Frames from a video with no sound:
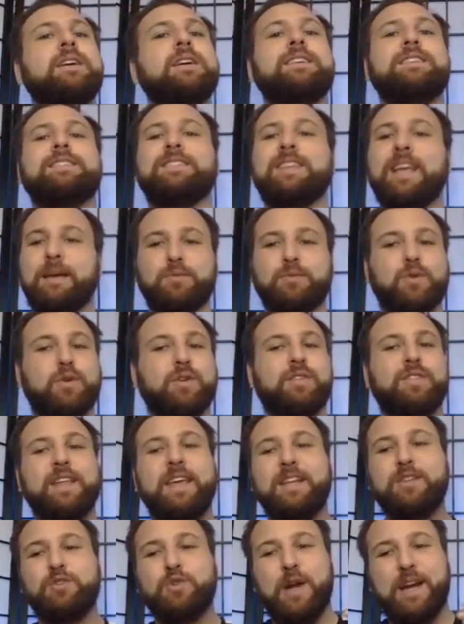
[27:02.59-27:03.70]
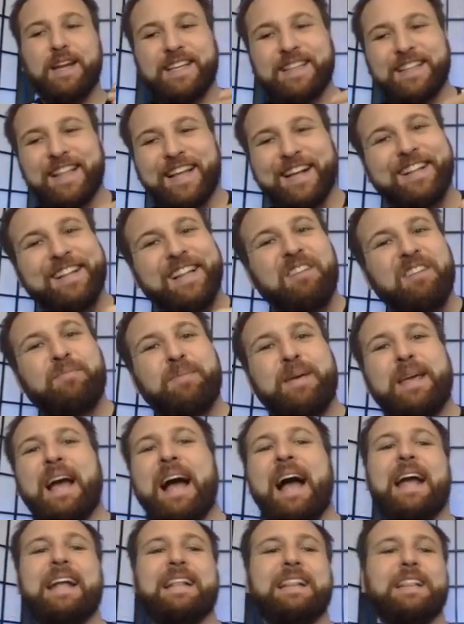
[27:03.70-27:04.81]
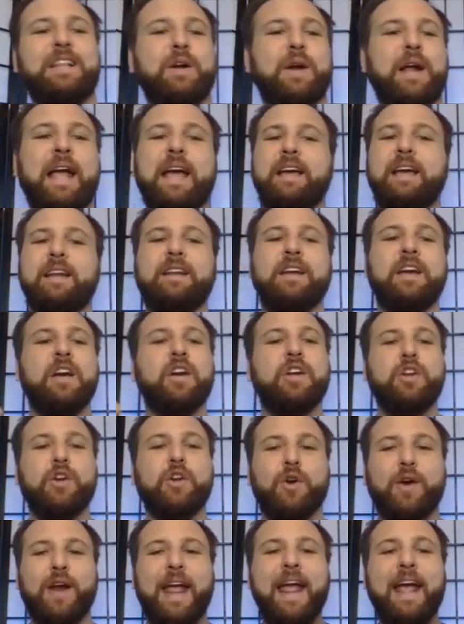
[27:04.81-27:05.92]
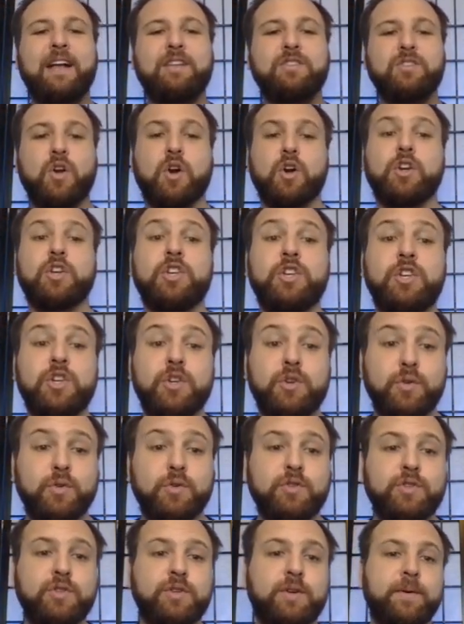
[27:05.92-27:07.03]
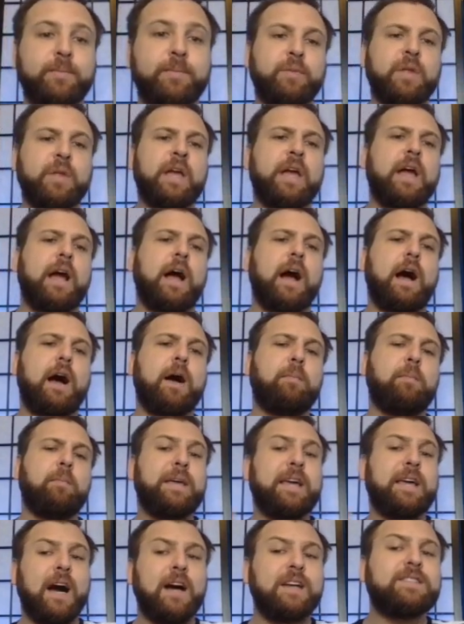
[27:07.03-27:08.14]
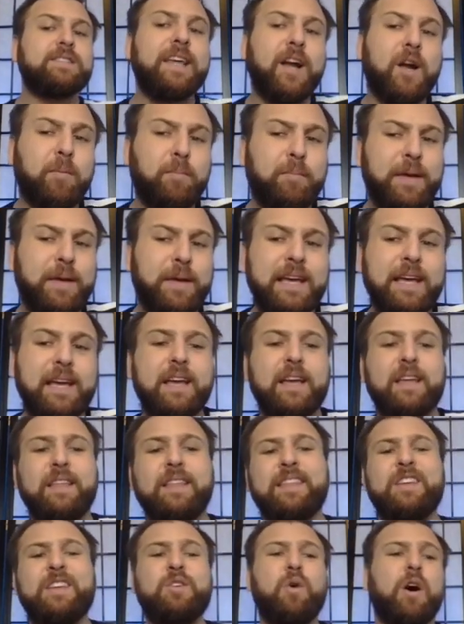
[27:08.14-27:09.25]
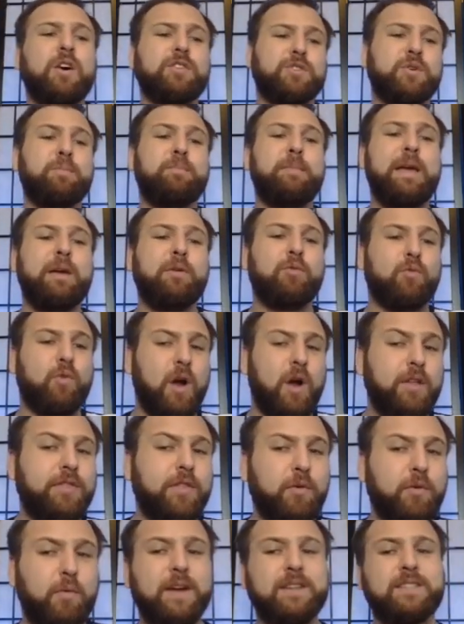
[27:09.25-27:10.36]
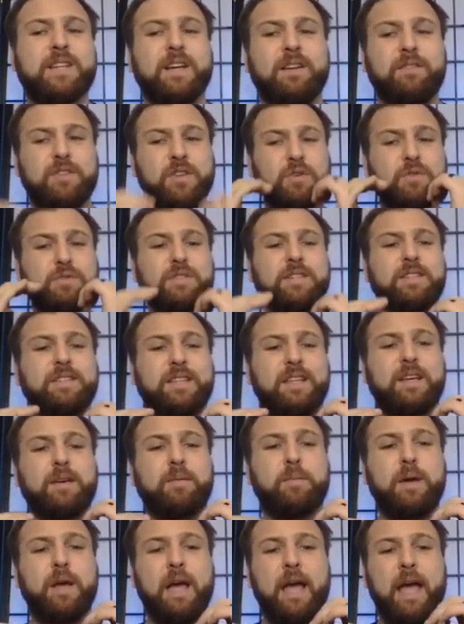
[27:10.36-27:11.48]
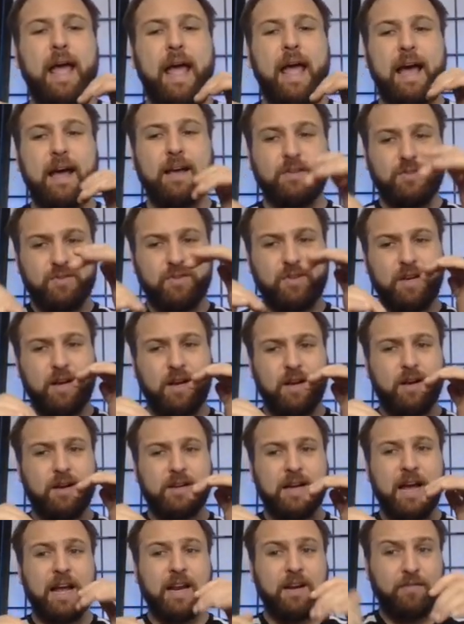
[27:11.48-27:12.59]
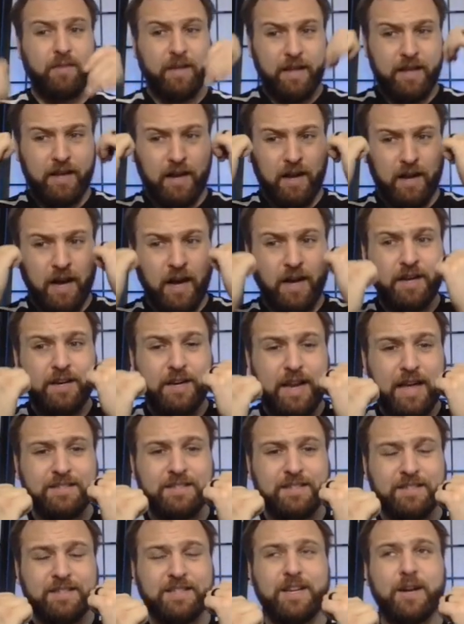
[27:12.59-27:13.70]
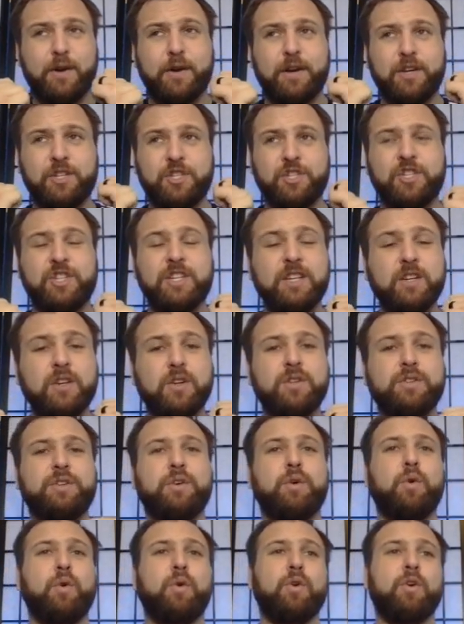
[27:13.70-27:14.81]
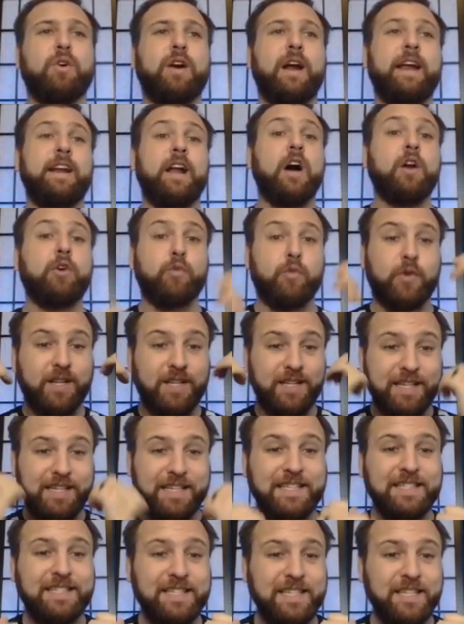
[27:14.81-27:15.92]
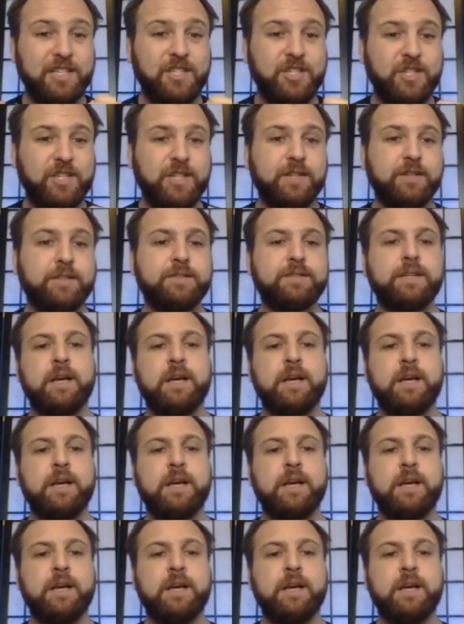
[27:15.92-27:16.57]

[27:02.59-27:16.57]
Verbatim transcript: same sort of thing, trying to get that glove behind their head. Your hands are huge. Uh, because they are big, you also may run the risk of using them as uh, kind of a unnecessary shield or an unrealistic shield.